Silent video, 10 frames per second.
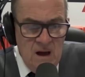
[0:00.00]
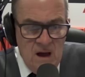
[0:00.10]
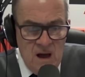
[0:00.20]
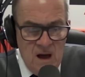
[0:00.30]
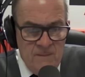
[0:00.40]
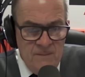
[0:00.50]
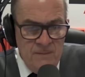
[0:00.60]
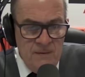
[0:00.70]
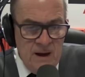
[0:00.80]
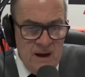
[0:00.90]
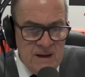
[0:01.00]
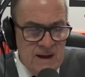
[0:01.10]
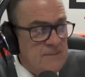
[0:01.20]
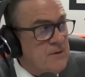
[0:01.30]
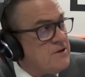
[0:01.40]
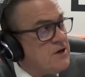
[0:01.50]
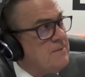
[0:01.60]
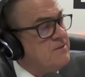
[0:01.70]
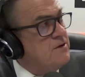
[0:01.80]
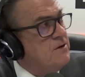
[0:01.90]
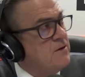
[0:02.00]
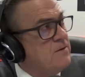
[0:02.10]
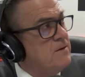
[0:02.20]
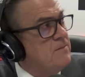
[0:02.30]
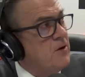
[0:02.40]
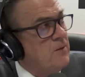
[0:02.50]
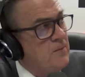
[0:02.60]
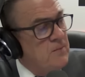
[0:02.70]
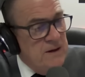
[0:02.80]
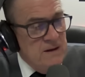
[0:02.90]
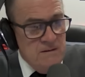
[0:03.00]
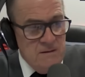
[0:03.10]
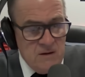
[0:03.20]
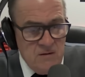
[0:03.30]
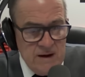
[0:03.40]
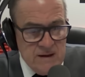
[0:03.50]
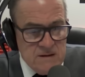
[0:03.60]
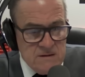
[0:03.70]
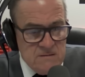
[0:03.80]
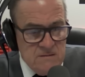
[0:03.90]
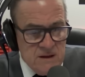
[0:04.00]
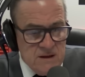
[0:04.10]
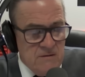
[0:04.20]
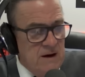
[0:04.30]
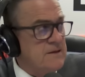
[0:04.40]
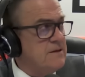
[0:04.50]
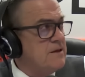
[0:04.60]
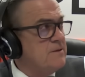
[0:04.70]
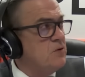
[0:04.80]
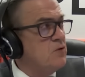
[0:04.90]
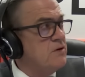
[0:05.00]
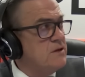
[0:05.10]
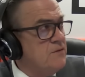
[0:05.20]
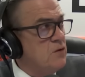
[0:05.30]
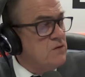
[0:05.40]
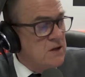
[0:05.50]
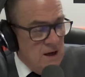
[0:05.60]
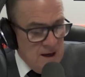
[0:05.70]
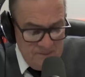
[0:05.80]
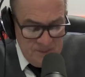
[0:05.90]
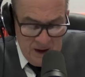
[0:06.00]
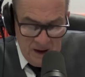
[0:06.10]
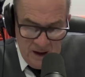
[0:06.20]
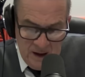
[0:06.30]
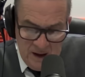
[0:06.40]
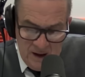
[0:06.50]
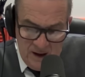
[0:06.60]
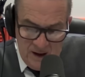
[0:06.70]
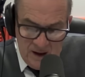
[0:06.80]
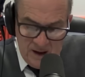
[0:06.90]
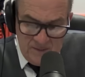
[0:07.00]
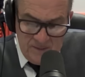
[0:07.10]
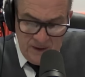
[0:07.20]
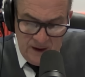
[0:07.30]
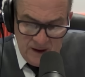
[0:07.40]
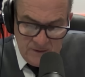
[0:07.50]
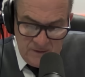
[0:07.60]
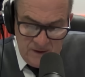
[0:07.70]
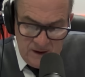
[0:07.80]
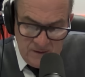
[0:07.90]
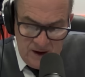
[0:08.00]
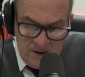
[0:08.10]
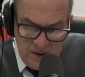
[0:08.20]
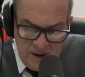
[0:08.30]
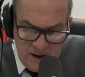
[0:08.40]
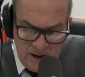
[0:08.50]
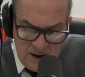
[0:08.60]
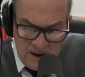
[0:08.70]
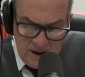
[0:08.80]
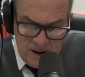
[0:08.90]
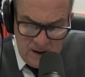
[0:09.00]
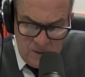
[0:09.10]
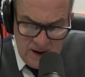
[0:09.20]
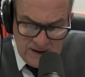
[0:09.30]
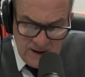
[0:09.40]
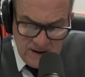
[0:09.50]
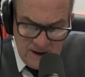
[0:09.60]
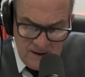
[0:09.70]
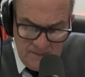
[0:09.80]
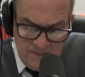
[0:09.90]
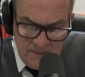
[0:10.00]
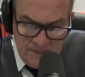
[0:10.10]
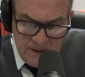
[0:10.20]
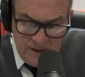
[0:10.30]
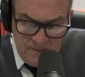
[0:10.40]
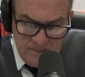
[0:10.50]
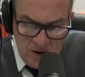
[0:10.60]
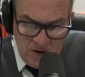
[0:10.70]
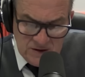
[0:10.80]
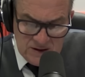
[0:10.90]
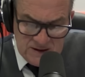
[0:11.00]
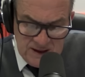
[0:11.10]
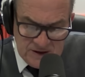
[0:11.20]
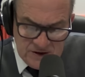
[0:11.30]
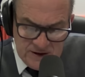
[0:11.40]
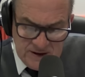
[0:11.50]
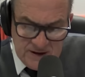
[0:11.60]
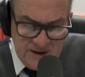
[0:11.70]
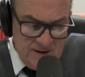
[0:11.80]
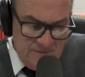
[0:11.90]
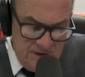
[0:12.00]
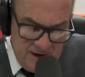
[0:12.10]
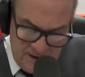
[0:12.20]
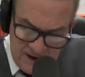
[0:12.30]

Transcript: um, and Captain James Cook probably the greatest, one of the greatest explorers of all time. Um, and uh, Rawiri uh, Waititi blogged essentially to the effect